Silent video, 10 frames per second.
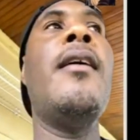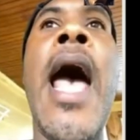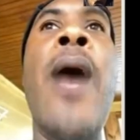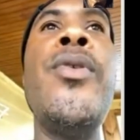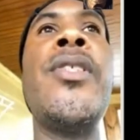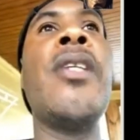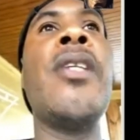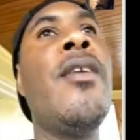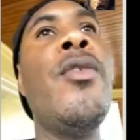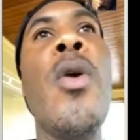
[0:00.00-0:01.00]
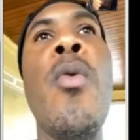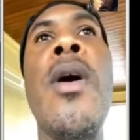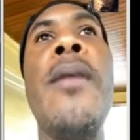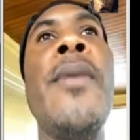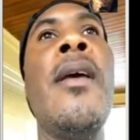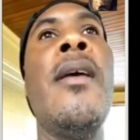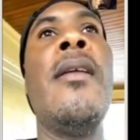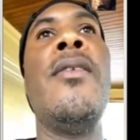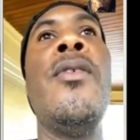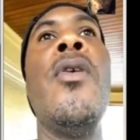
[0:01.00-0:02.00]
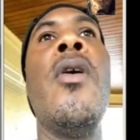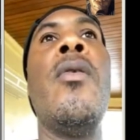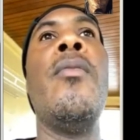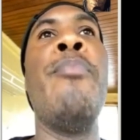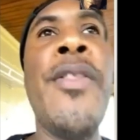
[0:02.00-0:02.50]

I would say, what, man, be